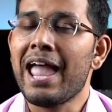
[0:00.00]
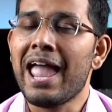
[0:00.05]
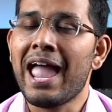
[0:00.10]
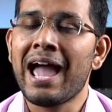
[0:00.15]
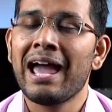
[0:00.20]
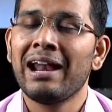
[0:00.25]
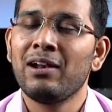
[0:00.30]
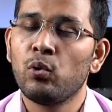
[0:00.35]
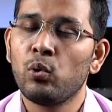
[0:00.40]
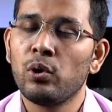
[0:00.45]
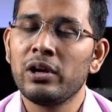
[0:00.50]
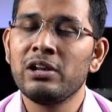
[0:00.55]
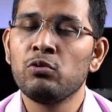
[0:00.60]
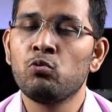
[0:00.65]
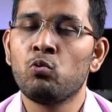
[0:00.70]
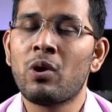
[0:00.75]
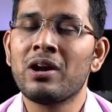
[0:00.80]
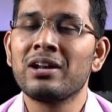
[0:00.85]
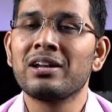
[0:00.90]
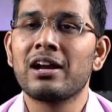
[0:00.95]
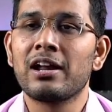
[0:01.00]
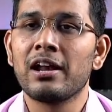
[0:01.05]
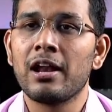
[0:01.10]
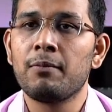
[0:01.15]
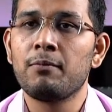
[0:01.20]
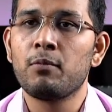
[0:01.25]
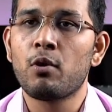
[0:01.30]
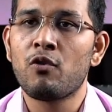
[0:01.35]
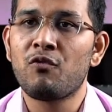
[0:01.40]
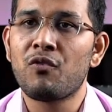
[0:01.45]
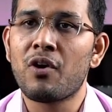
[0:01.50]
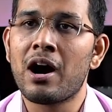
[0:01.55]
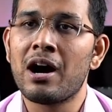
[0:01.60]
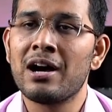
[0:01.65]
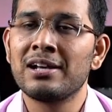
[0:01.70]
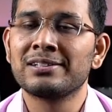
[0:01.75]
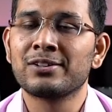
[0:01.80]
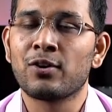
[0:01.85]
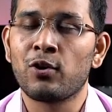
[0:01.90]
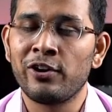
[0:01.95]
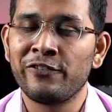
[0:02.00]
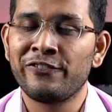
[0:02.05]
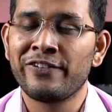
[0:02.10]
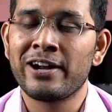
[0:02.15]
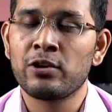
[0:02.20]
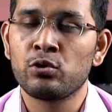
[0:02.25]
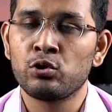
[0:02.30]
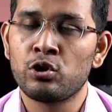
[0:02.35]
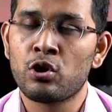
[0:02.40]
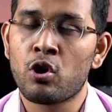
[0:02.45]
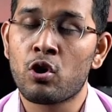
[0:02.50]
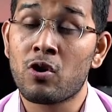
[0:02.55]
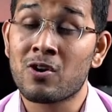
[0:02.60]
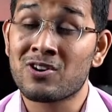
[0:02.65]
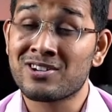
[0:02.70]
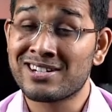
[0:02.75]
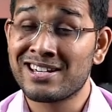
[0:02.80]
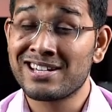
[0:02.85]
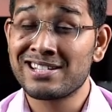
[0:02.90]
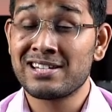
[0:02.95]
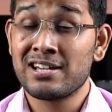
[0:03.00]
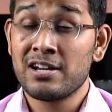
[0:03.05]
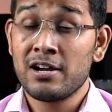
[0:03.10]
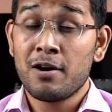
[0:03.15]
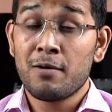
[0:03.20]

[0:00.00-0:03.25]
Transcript: and only one club of ours qualified to the knockout stage.